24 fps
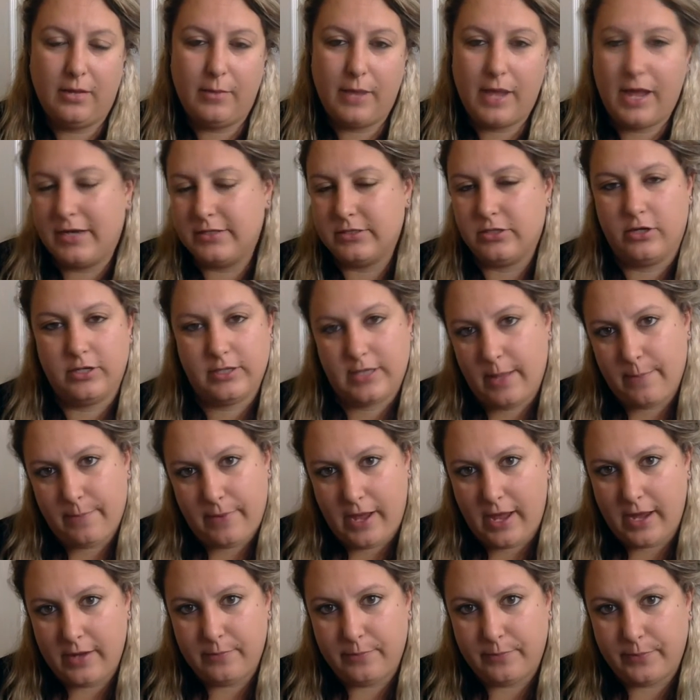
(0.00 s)
eggs aren't that
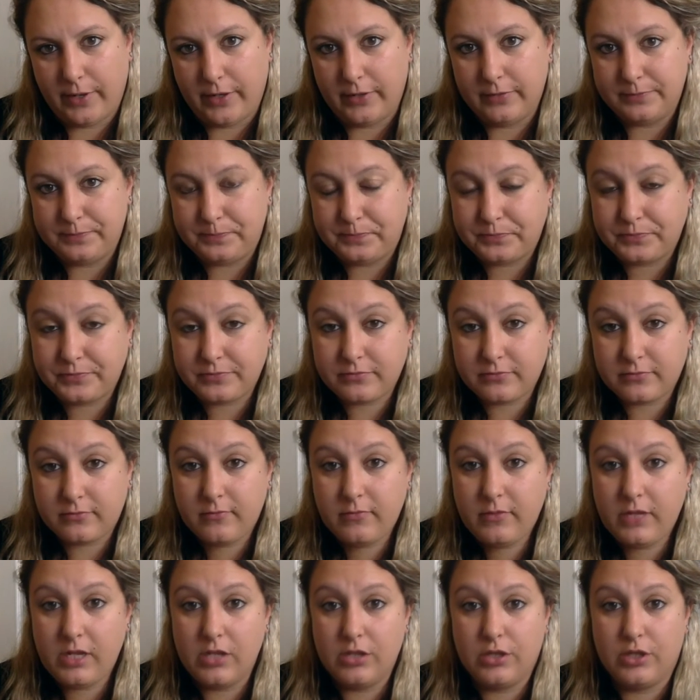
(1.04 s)
bad, but
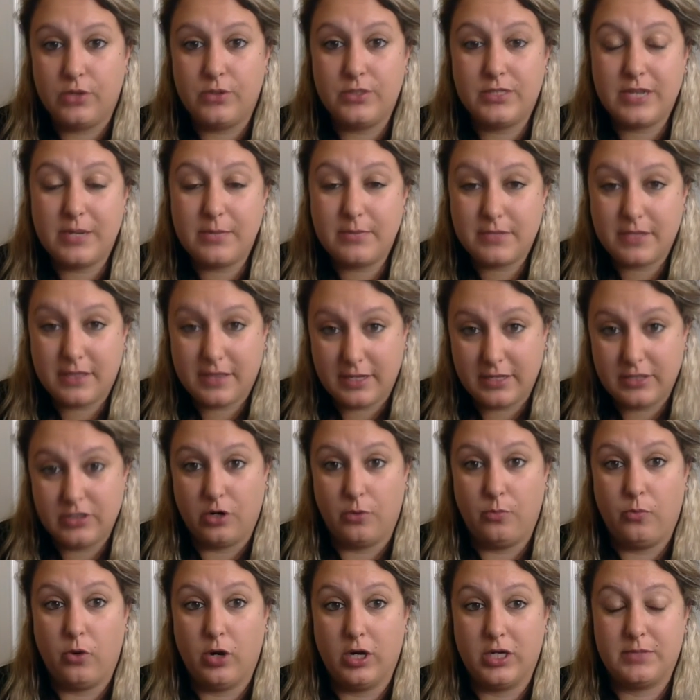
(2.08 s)
those types of things are
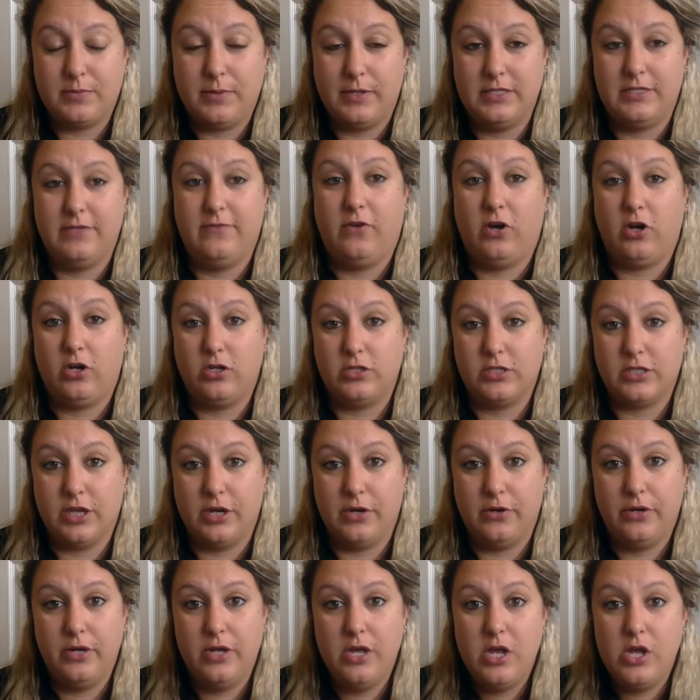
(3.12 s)
more expensive
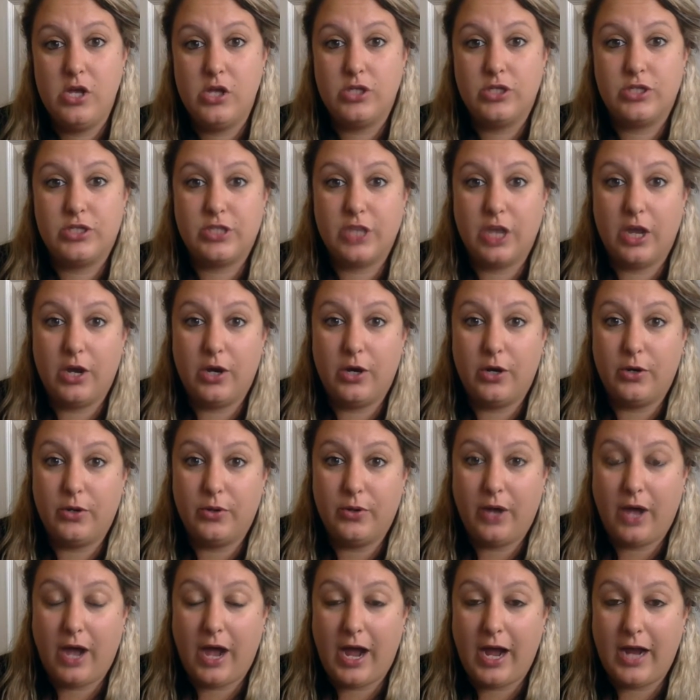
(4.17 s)
also.
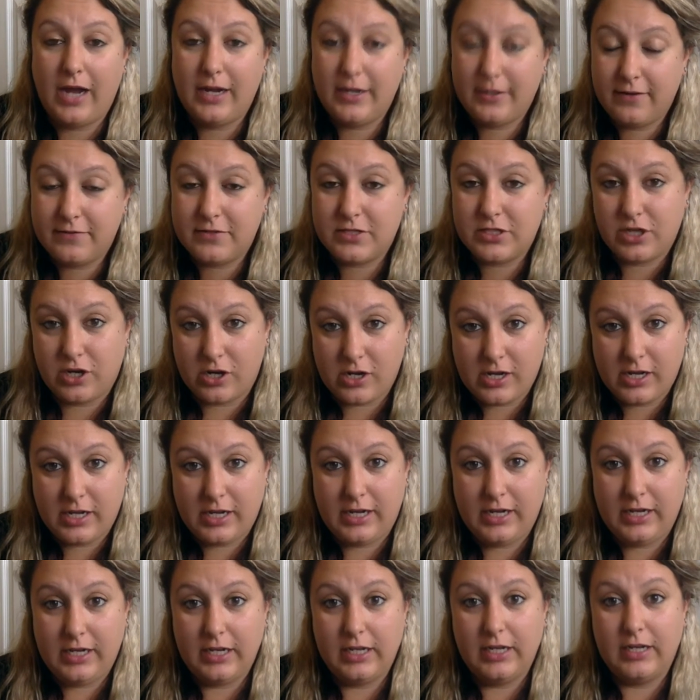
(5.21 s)
So I have started
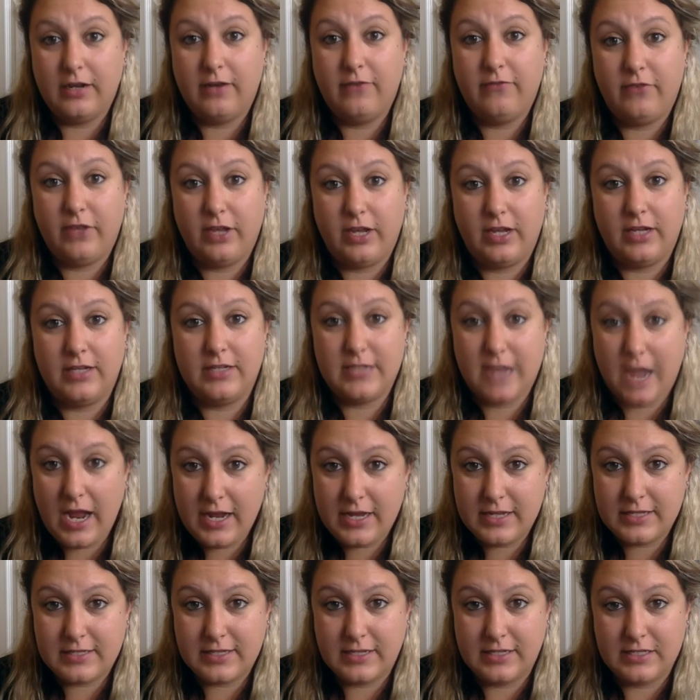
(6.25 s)
eating a vegan
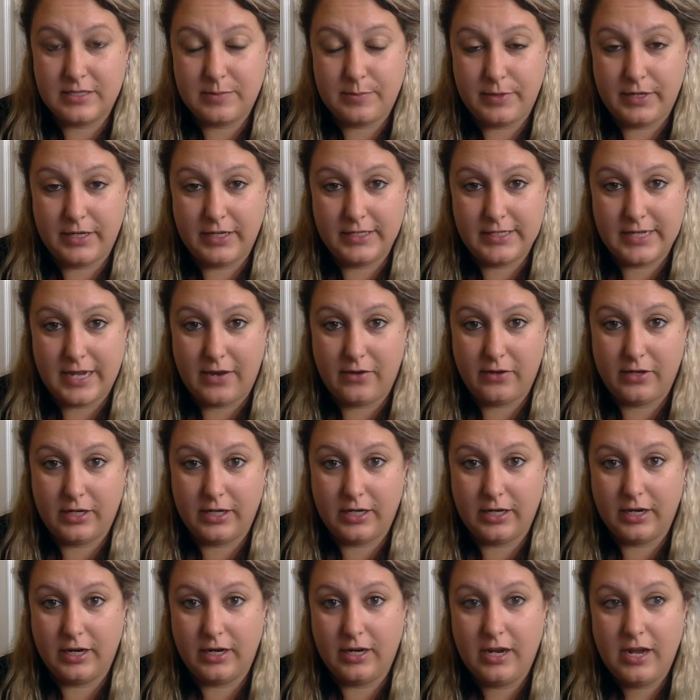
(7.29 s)
diet since being down
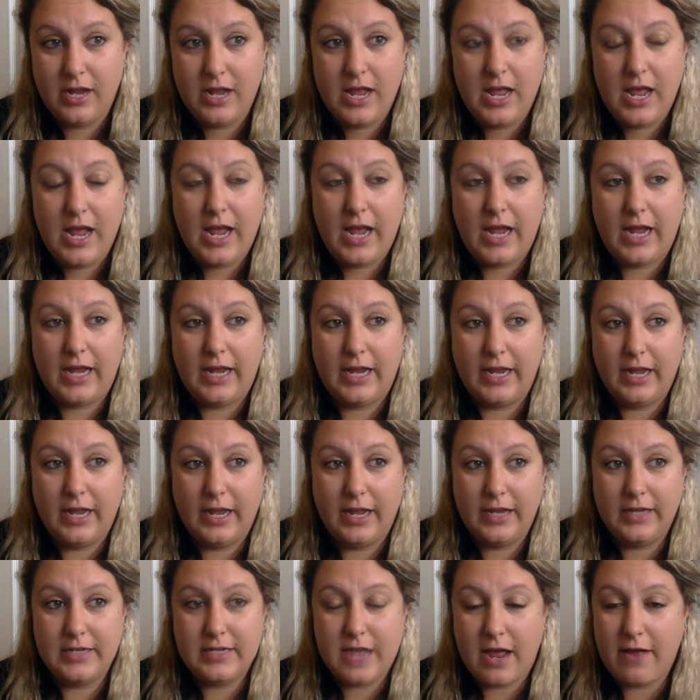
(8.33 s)
here.
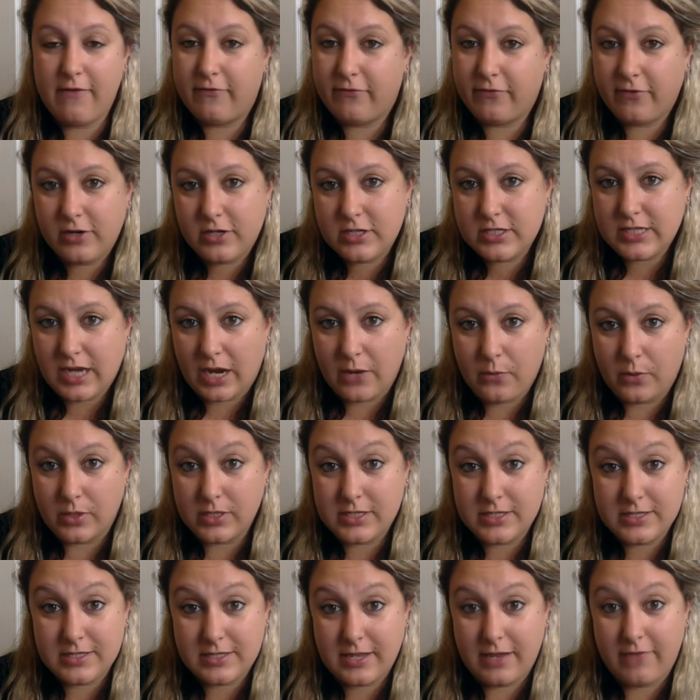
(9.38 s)
And at first, I
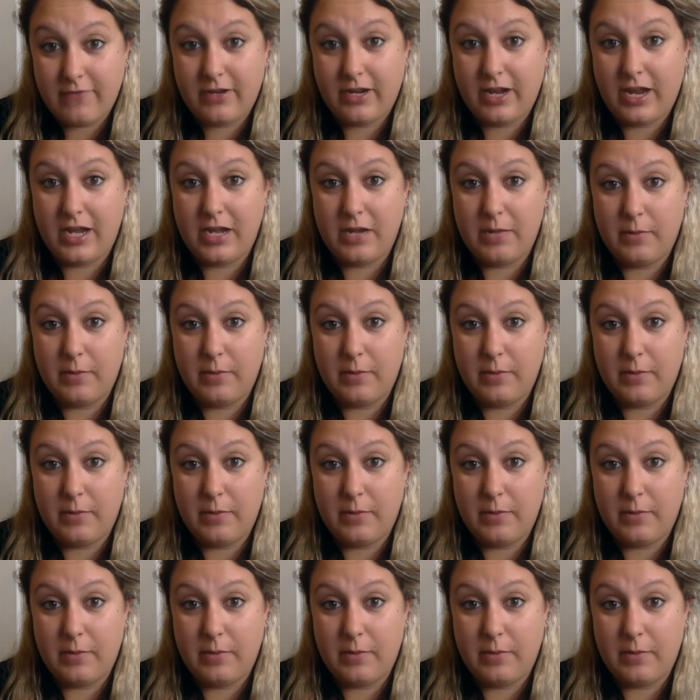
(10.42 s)
wasn't saving any